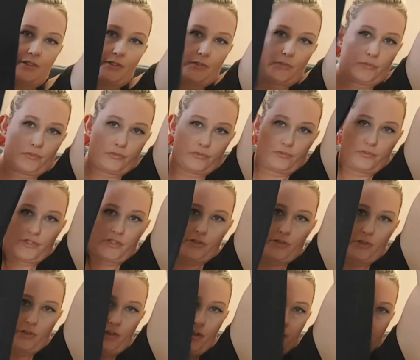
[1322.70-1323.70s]
little
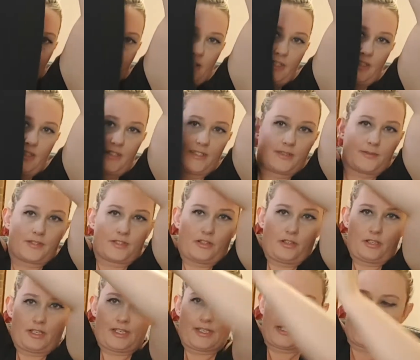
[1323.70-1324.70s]
skirt, and it's
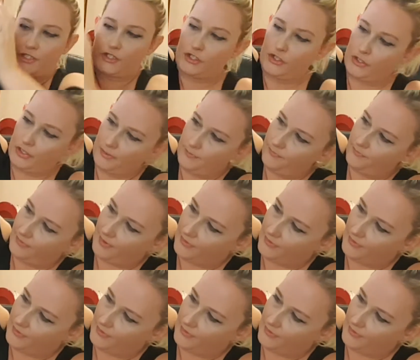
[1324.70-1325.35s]
got like a tulip